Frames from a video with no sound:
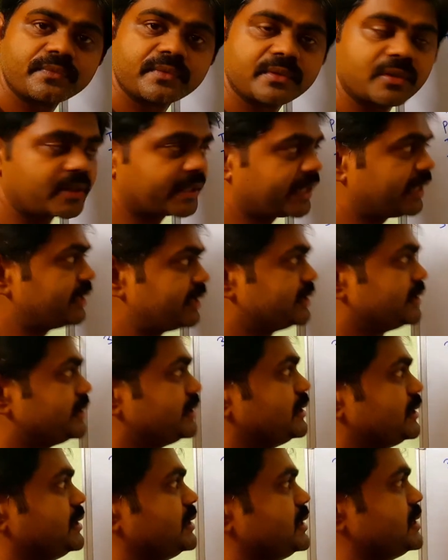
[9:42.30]
Okay,
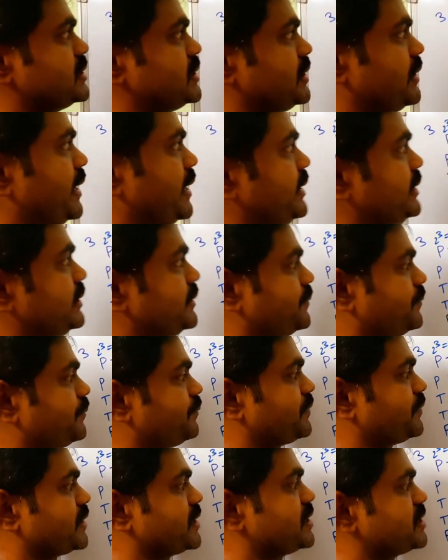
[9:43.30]
right.
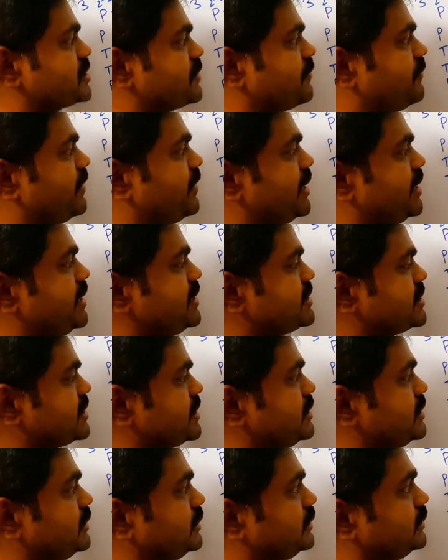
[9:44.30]
So first